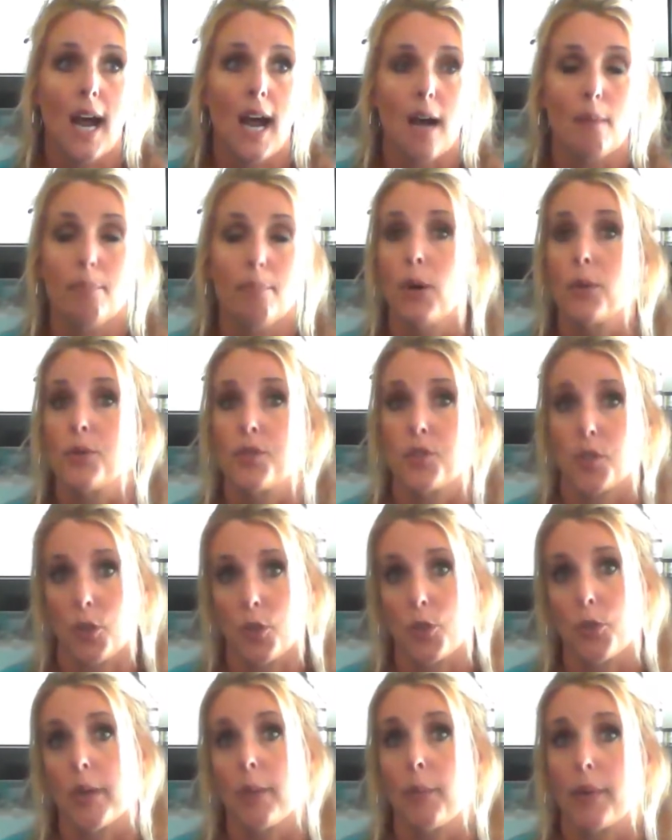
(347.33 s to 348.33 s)

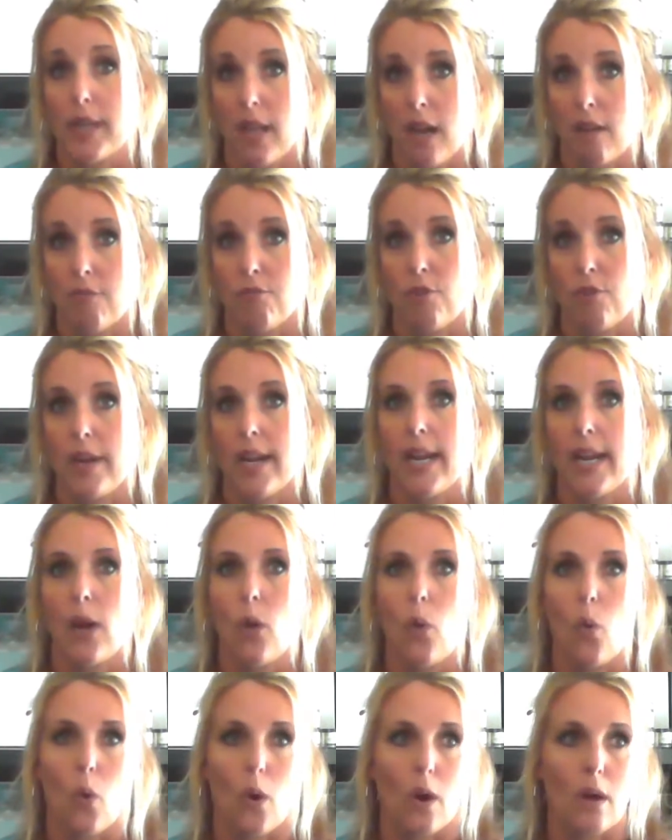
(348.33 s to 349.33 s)
post-surgery recovery
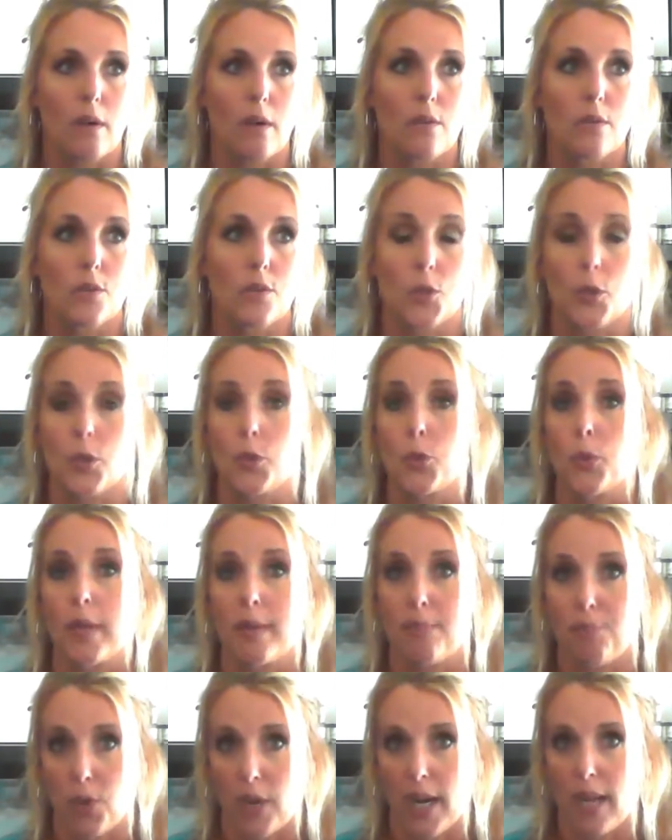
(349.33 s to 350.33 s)
or surgery
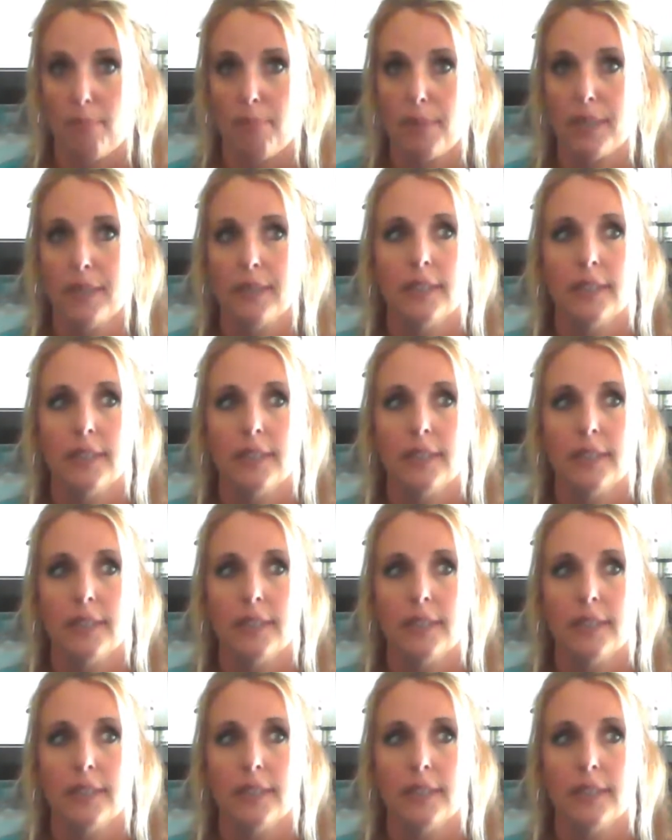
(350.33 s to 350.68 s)
prep,